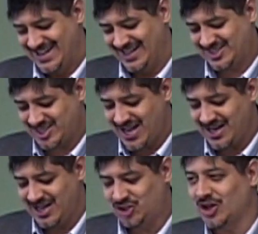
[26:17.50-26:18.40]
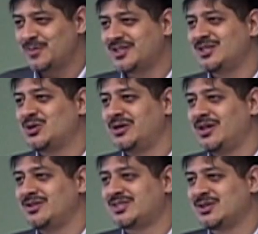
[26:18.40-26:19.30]
Instead, he jumps into
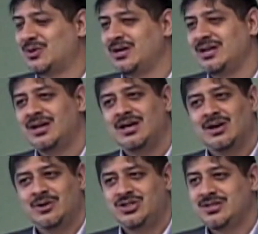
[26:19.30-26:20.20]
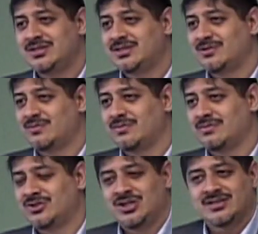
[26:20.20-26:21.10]
another story, which is
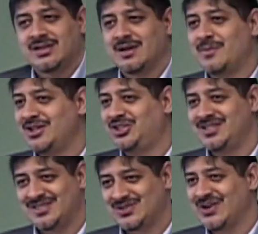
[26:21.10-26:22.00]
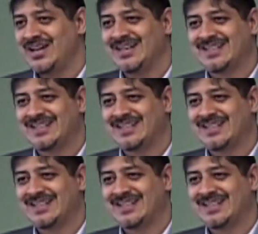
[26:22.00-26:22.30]
just like my Jesus, right?